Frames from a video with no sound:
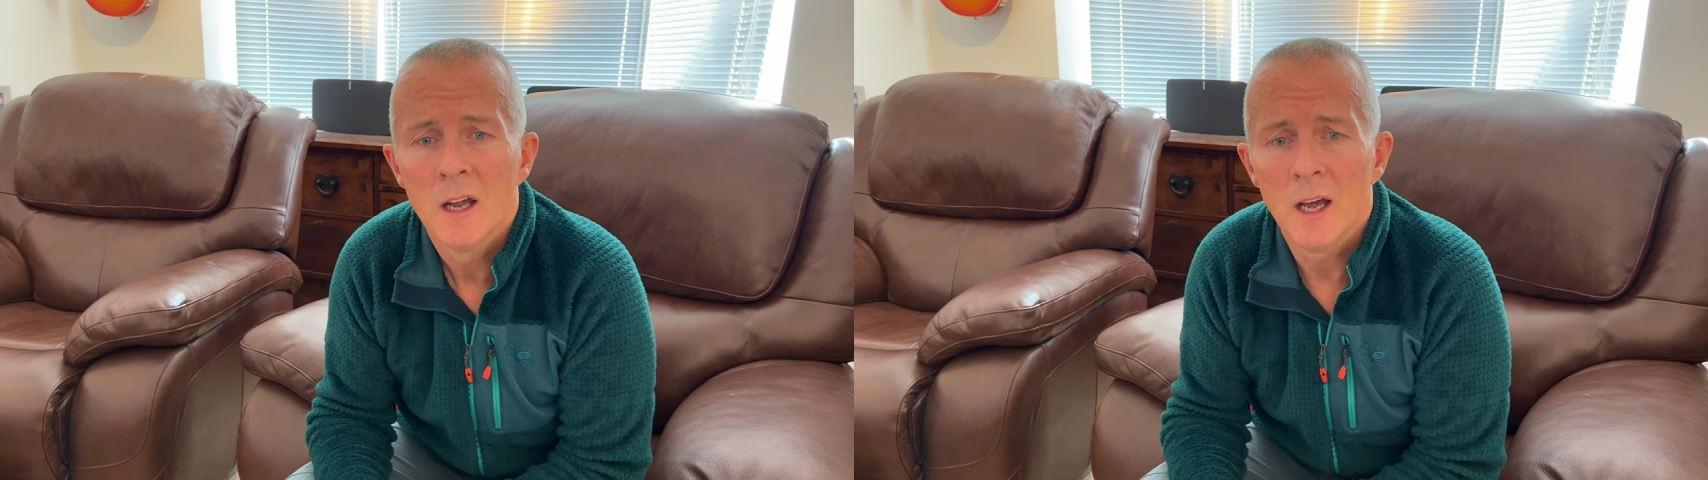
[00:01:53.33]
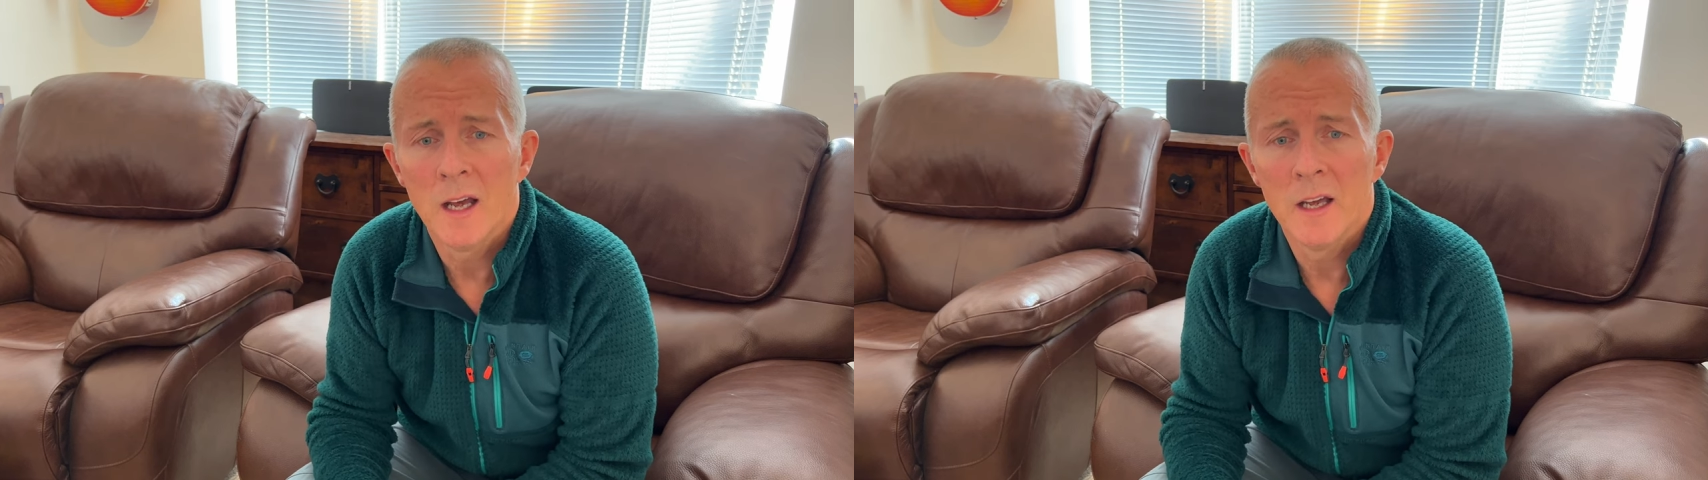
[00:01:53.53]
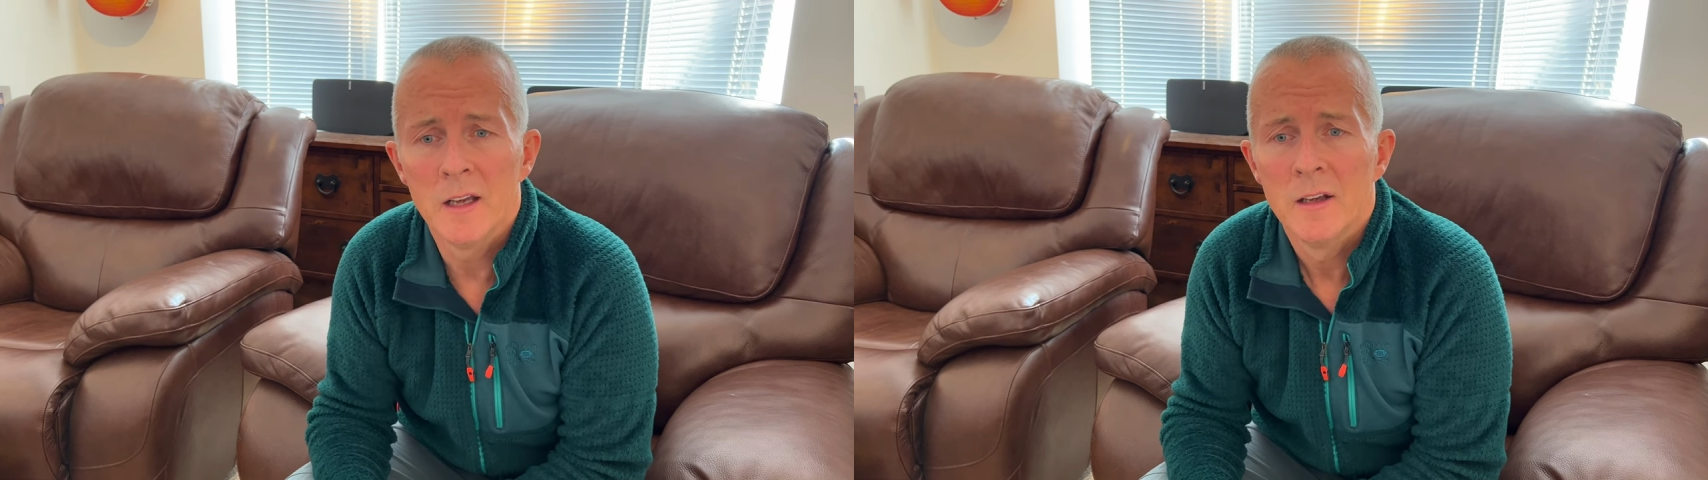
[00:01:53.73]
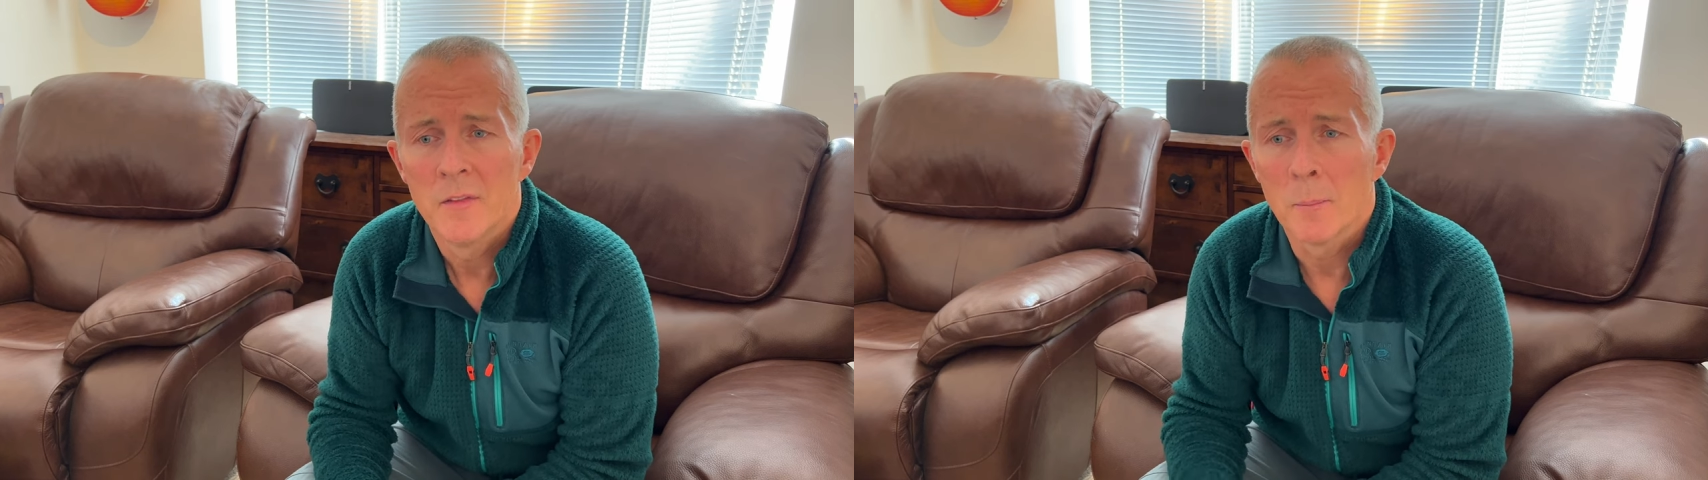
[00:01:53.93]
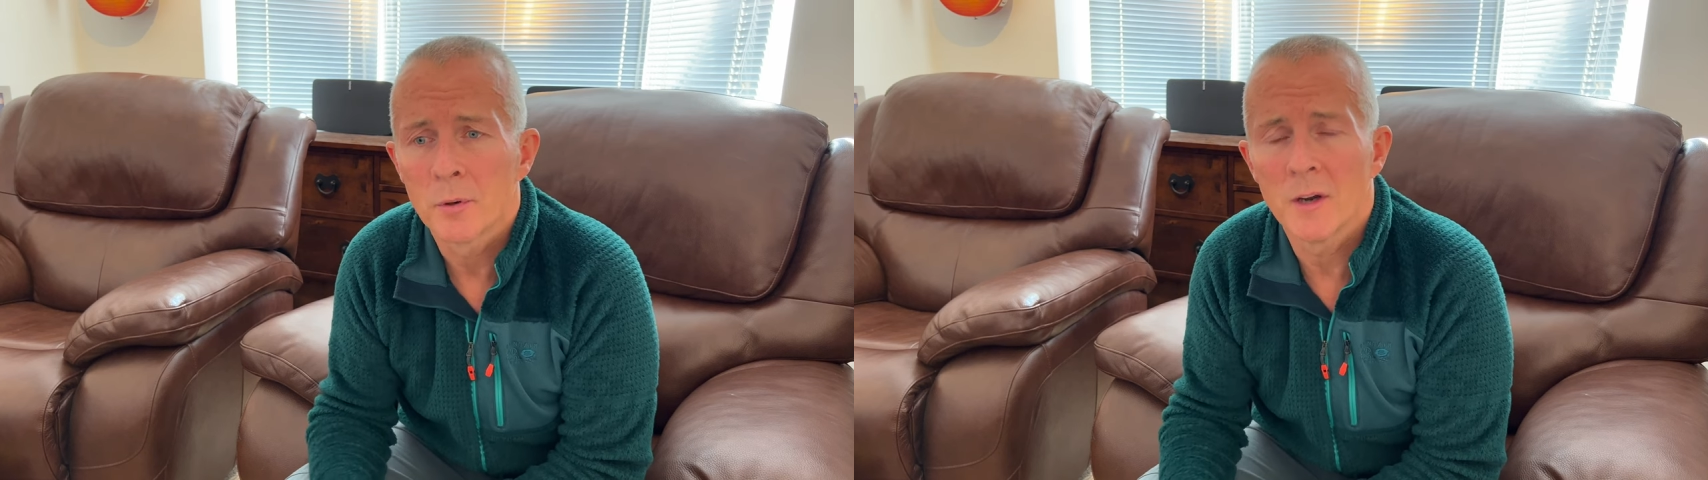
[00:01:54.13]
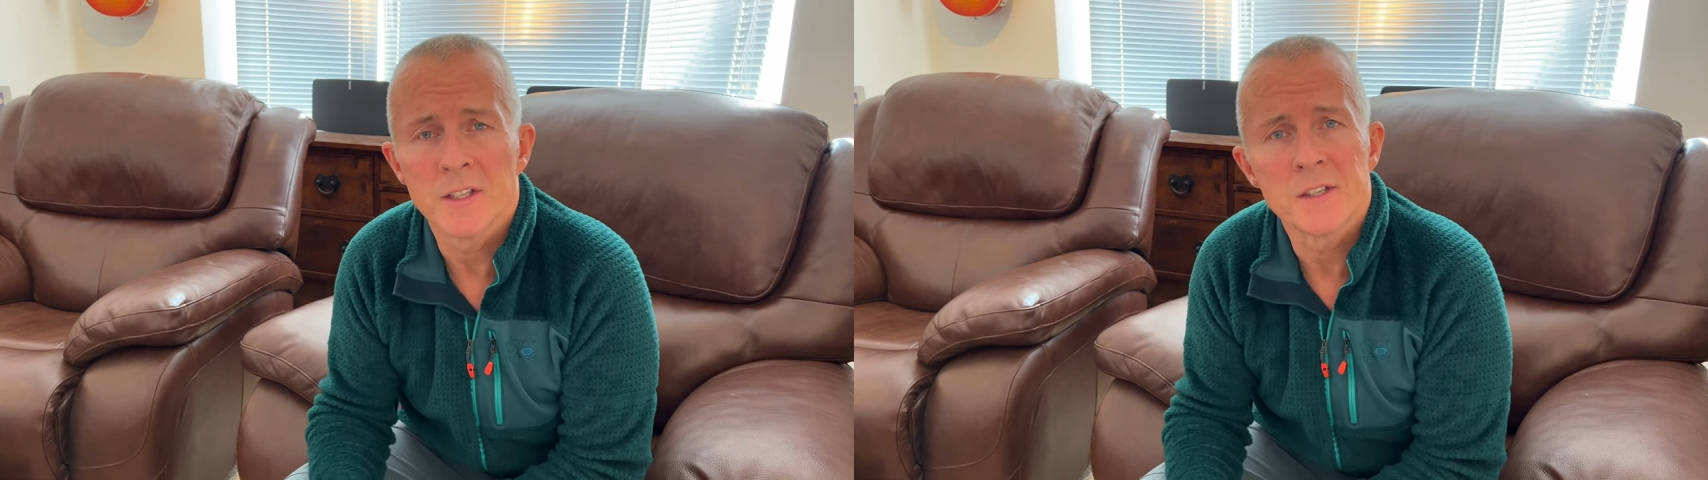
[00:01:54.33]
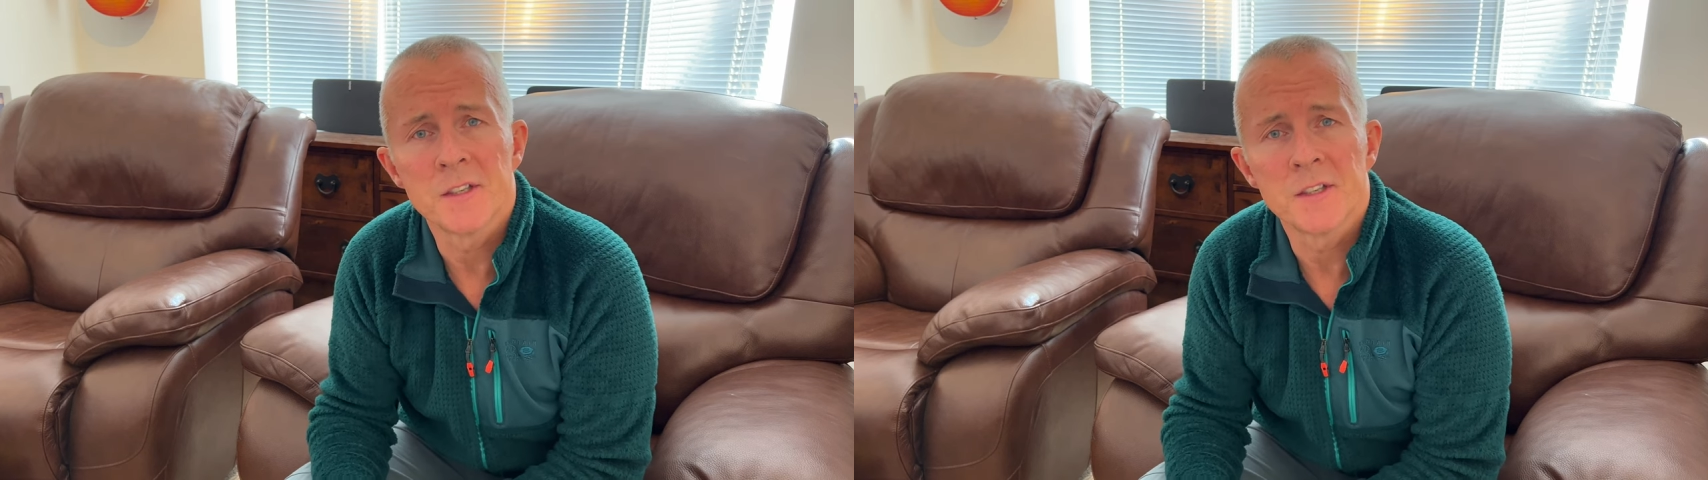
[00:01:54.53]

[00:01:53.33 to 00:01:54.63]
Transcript: uh, the price